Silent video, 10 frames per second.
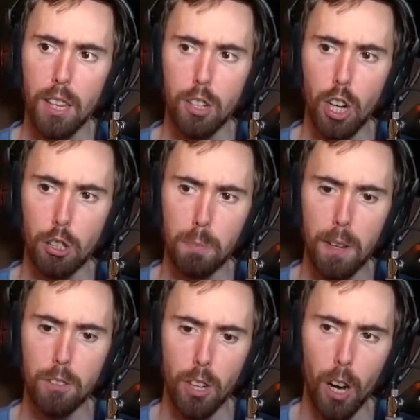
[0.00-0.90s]
The chest
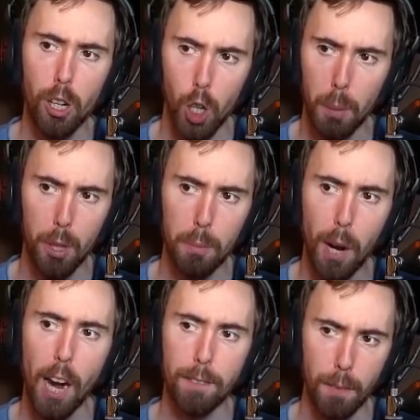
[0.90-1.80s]
piece there you're able to
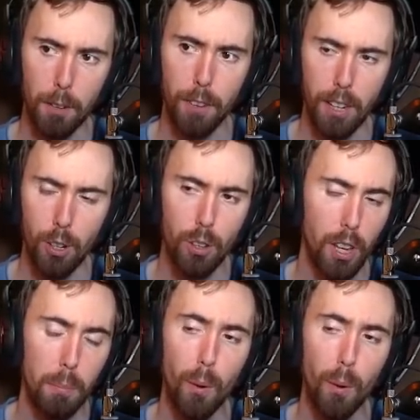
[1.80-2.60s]
buy from the vendor, the